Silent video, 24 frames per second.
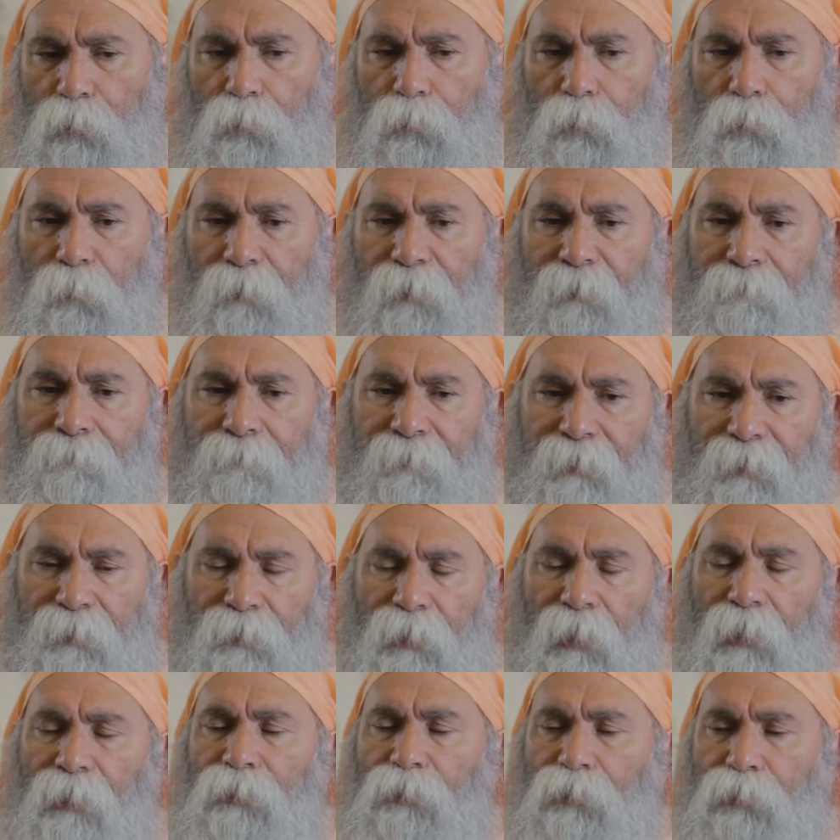you can be
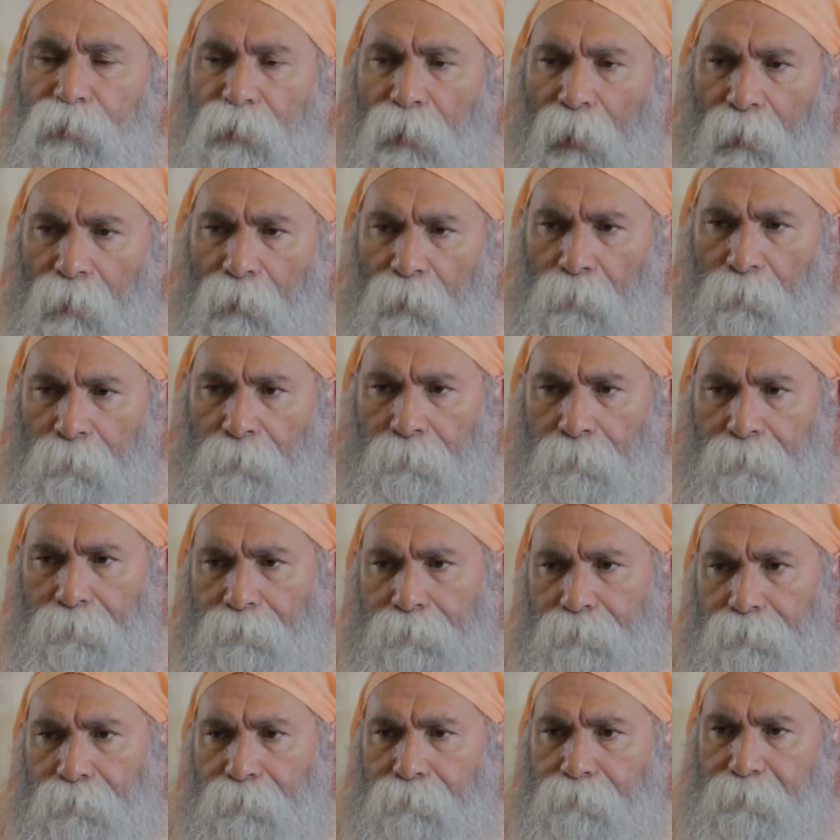in shalom,
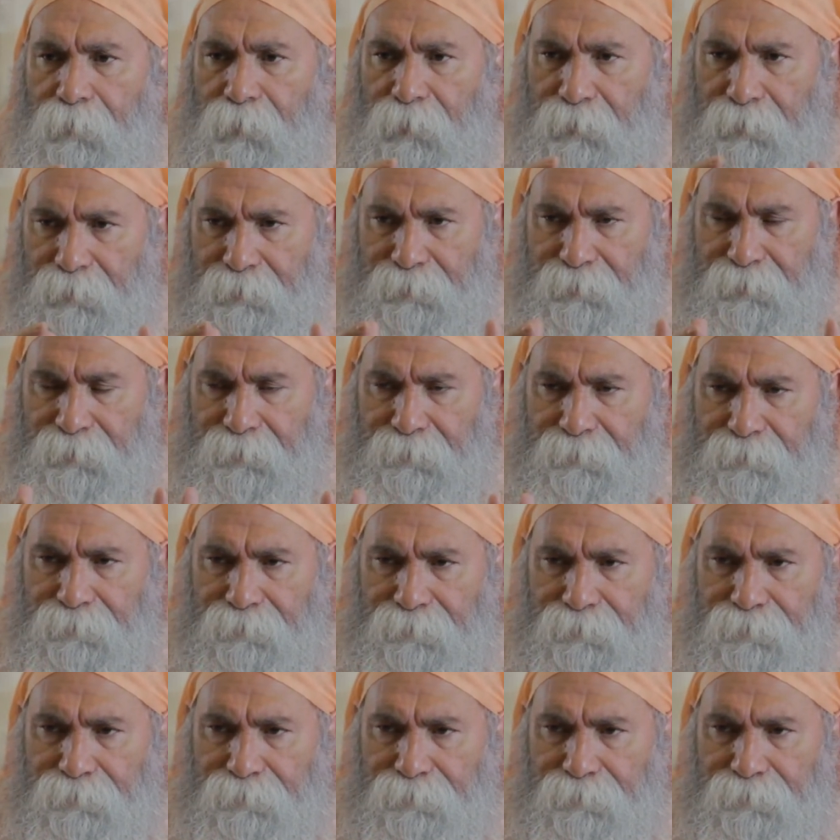peace.